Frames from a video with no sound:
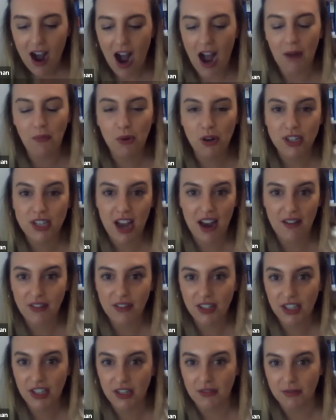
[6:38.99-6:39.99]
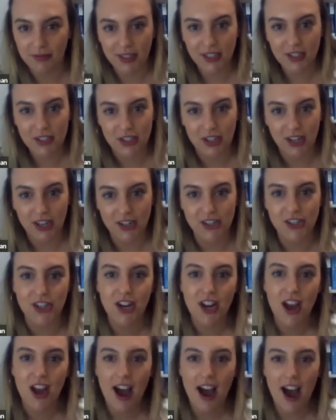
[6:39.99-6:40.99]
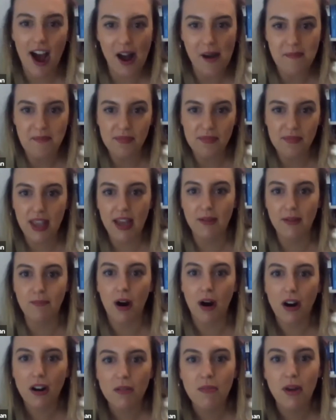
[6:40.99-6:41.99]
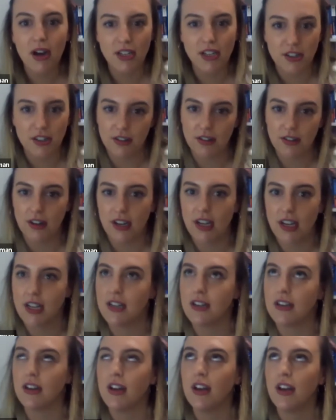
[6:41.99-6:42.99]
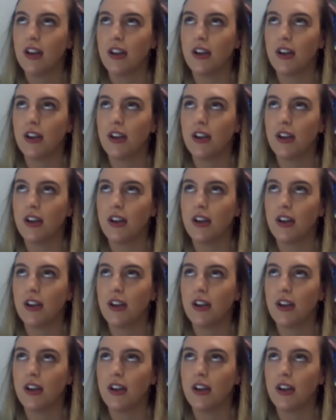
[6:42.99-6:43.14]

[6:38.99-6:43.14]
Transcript: I worked heavily in research. And part of my degree in